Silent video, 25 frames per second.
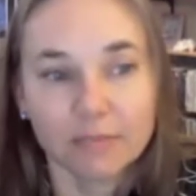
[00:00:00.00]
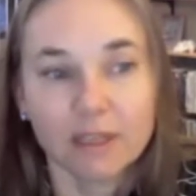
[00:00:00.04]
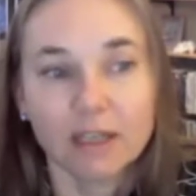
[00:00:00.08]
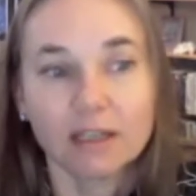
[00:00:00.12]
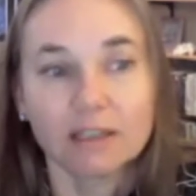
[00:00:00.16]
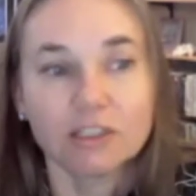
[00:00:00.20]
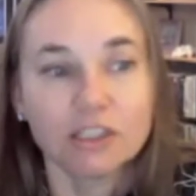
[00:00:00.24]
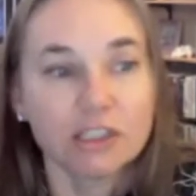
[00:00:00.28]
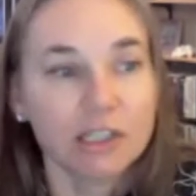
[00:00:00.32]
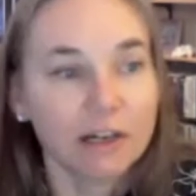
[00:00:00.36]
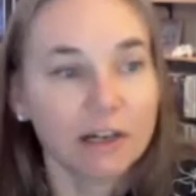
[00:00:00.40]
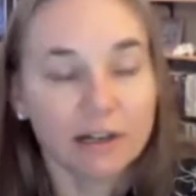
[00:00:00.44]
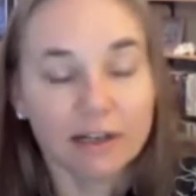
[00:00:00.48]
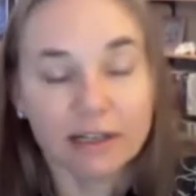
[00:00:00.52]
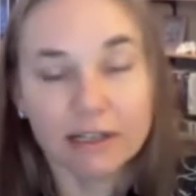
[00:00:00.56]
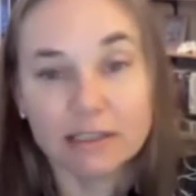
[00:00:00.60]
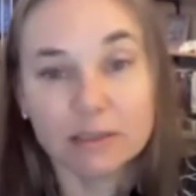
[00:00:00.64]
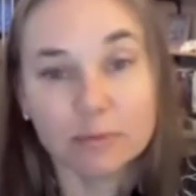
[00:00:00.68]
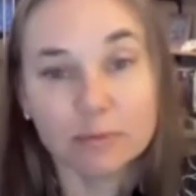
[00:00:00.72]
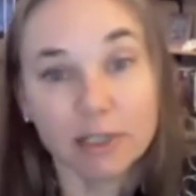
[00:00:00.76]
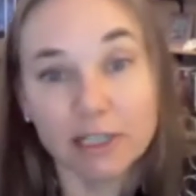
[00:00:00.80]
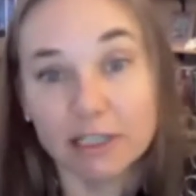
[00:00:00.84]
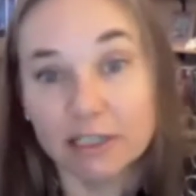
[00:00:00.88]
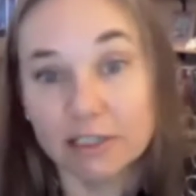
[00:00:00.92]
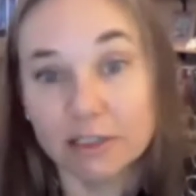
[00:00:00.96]
sharing as
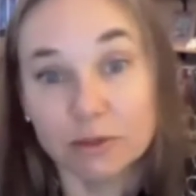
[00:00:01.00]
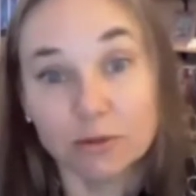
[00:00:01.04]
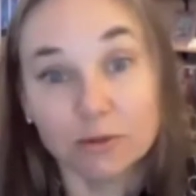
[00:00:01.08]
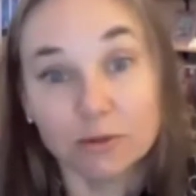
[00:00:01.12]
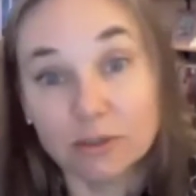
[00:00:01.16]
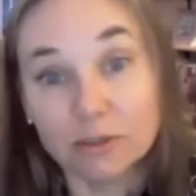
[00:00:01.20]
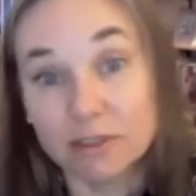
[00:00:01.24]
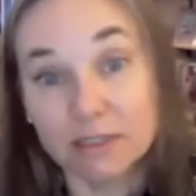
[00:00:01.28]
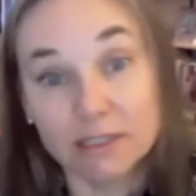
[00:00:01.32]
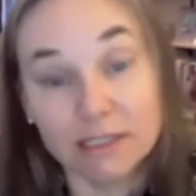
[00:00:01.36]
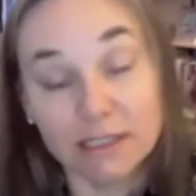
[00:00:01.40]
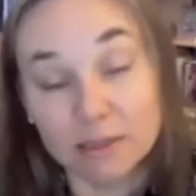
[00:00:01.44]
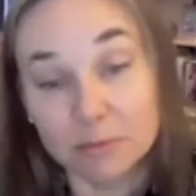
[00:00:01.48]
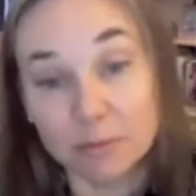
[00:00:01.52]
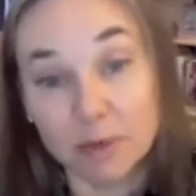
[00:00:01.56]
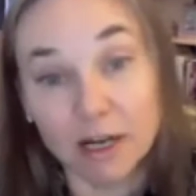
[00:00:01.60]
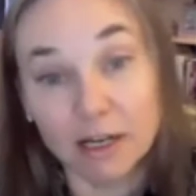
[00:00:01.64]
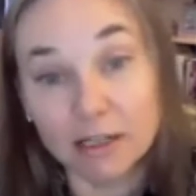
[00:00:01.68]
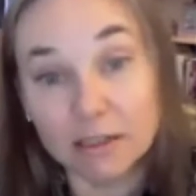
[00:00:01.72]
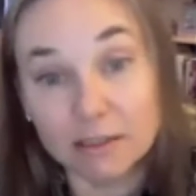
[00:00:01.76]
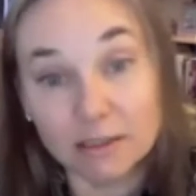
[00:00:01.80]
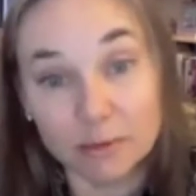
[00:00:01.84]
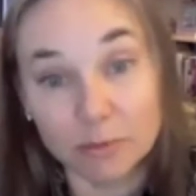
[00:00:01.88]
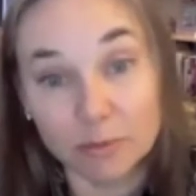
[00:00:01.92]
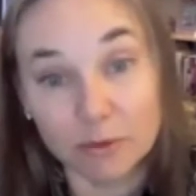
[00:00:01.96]
many tools as
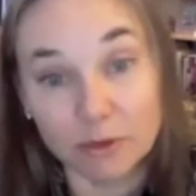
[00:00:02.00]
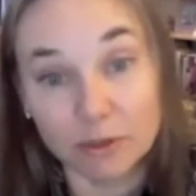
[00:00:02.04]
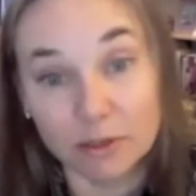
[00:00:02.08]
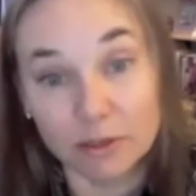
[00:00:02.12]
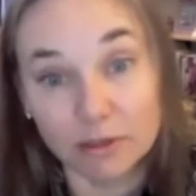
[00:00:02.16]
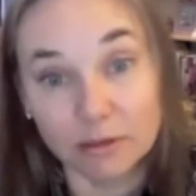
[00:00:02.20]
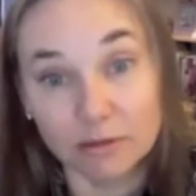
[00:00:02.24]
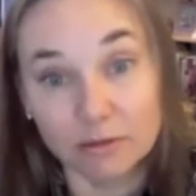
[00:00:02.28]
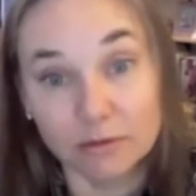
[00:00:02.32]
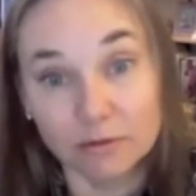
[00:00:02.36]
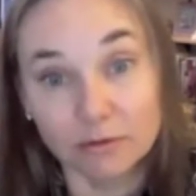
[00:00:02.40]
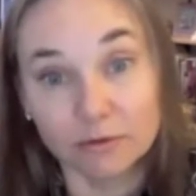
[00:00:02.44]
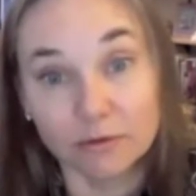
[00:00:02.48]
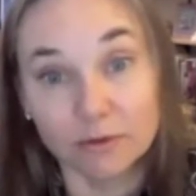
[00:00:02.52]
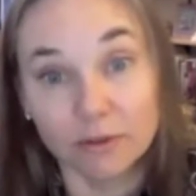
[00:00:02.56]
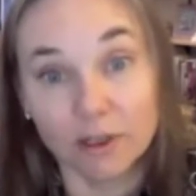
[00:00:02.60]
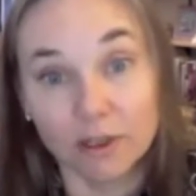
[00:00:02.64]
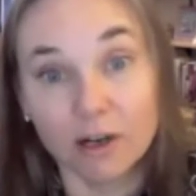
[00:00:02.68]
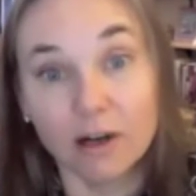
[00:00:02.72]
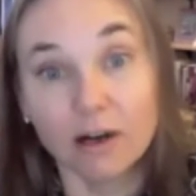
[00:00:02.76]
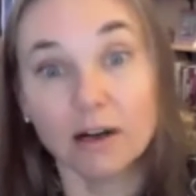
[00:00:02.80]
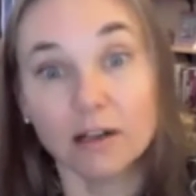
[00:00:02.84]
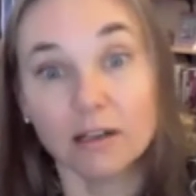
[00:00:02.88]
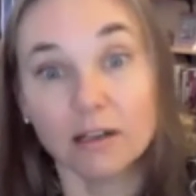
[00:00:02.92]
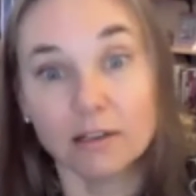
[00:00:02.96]
possible for
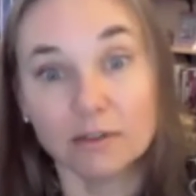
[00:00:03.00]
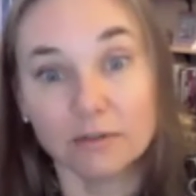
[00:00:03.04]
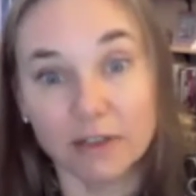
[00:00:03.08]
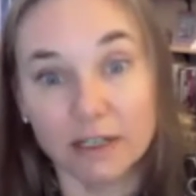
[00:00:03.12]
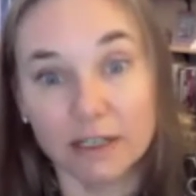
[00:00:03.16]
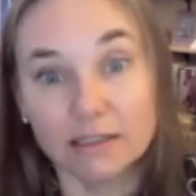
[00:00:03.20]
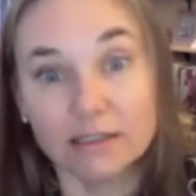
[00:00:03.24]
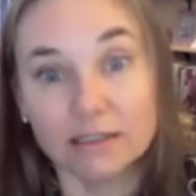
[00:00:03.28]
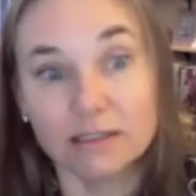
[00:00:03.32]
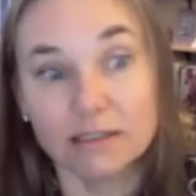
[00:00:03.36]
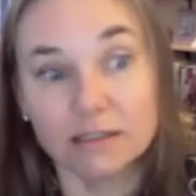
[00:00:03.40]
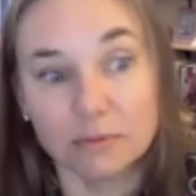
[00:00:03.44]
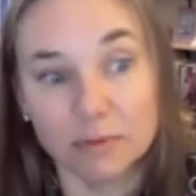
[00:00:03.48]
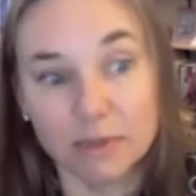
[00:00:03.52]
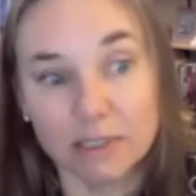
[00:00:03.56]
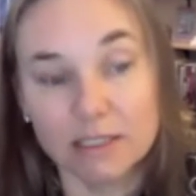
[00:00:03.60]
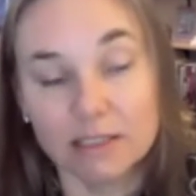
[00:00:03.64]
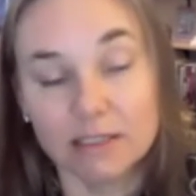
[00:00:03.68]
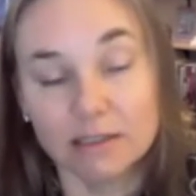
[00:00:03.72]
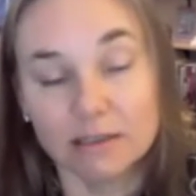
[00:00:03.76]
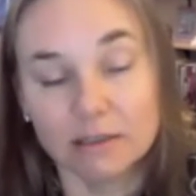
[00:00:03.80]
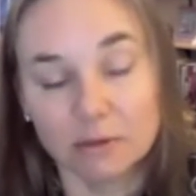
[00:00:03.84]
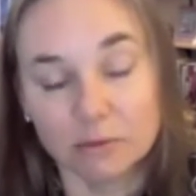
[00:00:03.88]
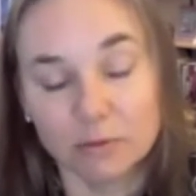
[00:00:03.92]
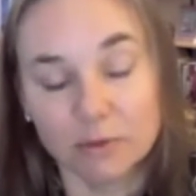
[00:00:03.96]
all of us as we
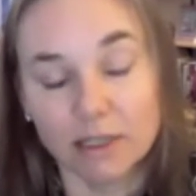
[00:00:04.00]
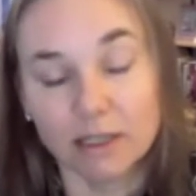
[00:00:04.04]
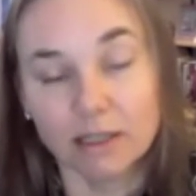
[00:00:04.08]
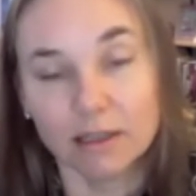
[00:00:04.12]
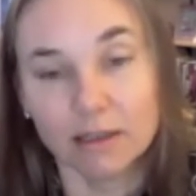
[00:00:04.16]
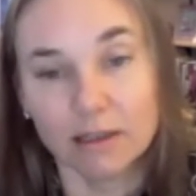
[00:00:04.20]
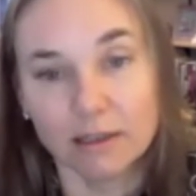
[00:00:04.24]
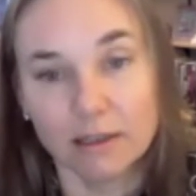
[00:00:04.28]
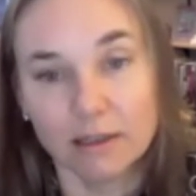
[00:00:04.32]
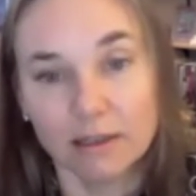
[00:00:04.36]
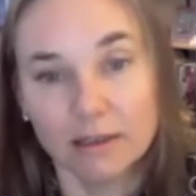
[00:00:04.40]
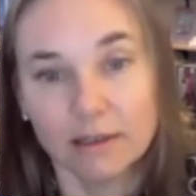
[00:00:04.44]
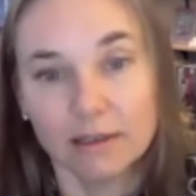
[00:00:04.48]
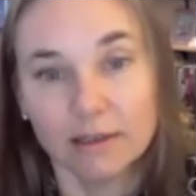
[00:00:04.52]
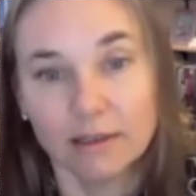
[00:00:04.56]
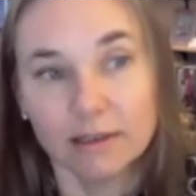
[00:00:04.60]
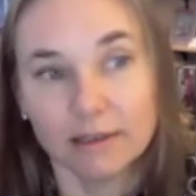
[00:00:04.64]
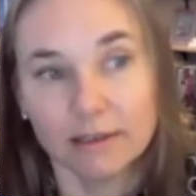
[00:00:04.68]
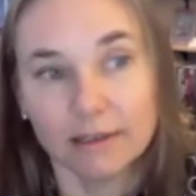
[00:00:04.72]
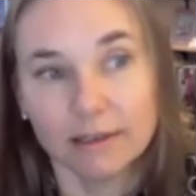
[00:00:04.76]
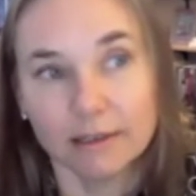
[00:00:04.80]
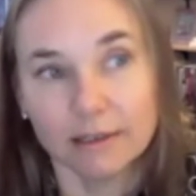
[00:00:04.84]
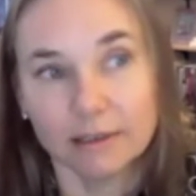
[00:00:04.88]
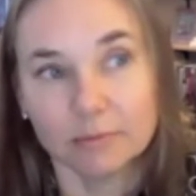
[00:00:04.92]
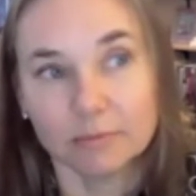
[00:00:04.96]
deal with
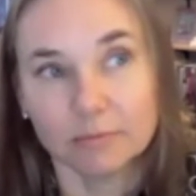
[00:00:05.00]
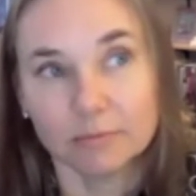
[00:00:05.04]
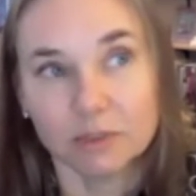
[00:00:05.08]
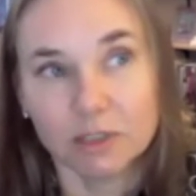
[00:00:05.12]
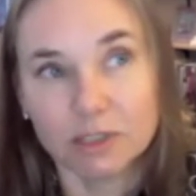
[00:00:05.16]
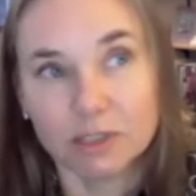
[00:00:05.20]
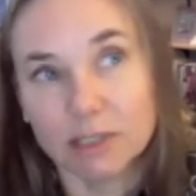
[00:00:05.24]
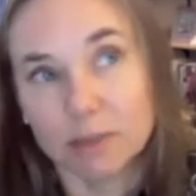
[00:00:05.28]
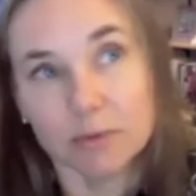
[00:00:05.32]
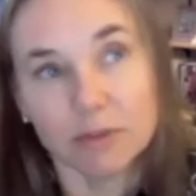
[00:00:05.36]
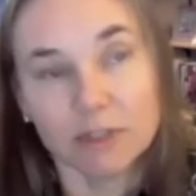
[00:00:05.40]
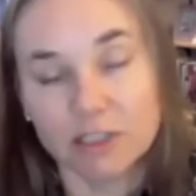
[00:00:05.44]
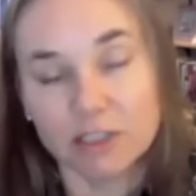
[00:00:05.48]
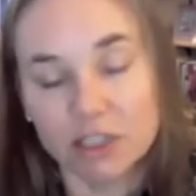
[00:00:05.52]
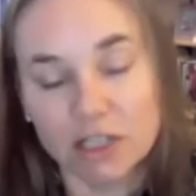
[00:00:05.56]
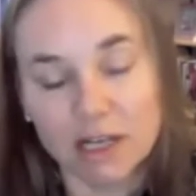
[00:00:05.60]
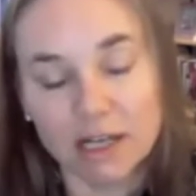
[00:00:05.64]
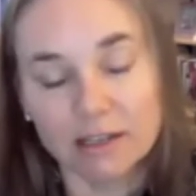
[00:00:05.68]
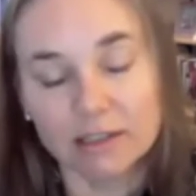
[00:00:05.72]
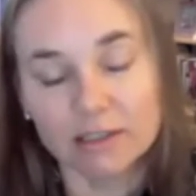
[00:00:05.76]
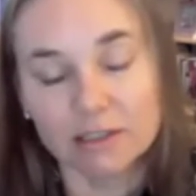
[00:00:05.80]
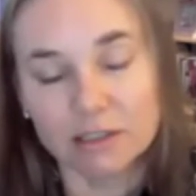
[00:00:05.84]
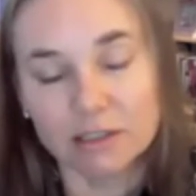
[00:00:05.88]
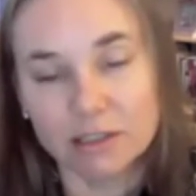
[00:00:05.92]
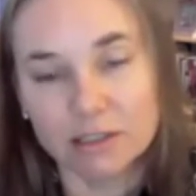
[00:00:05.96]
some of the
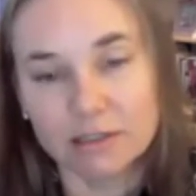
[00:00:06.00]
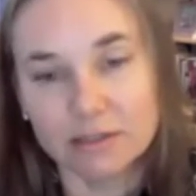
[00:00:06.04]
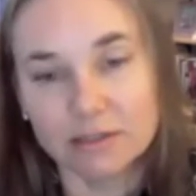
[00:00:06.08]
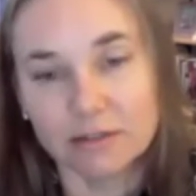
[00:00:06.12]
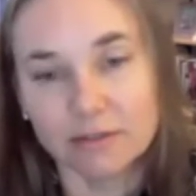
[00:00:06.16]
challenges